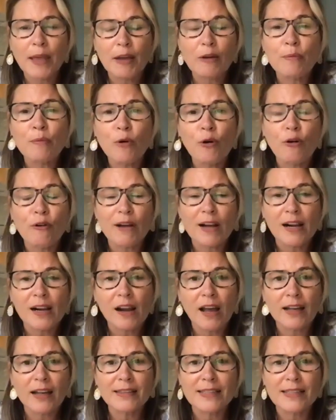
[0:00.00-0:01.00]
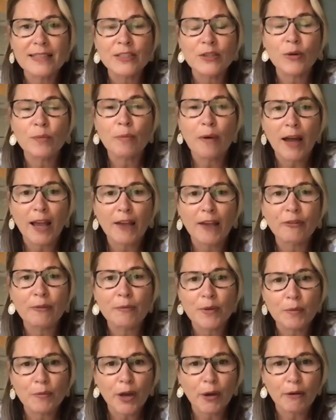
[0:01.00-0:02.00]
were more inclined to still buy from
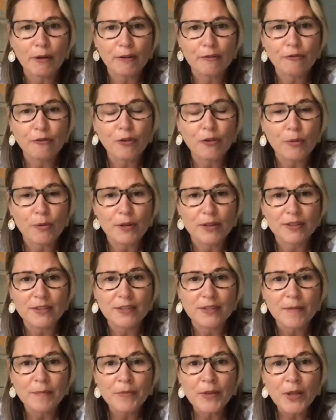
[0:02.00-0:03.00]
them going forwards.